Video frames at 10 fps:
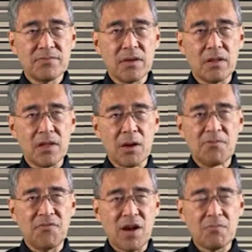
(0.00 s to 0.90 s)
alarm
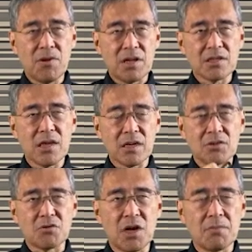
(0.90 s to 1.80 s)
vibrates like a
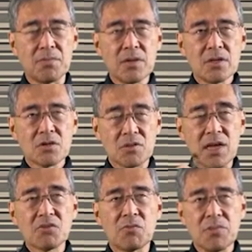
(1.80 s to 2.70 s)
drum, so
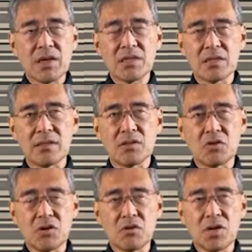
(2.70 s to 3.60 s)
that's what makes it so
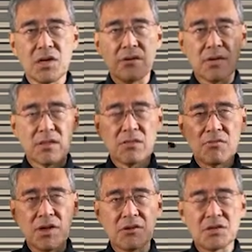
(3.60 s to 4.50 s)
you could hear it
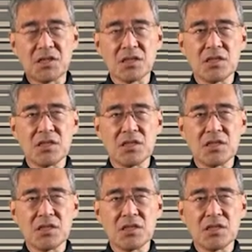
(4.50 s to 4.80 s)
360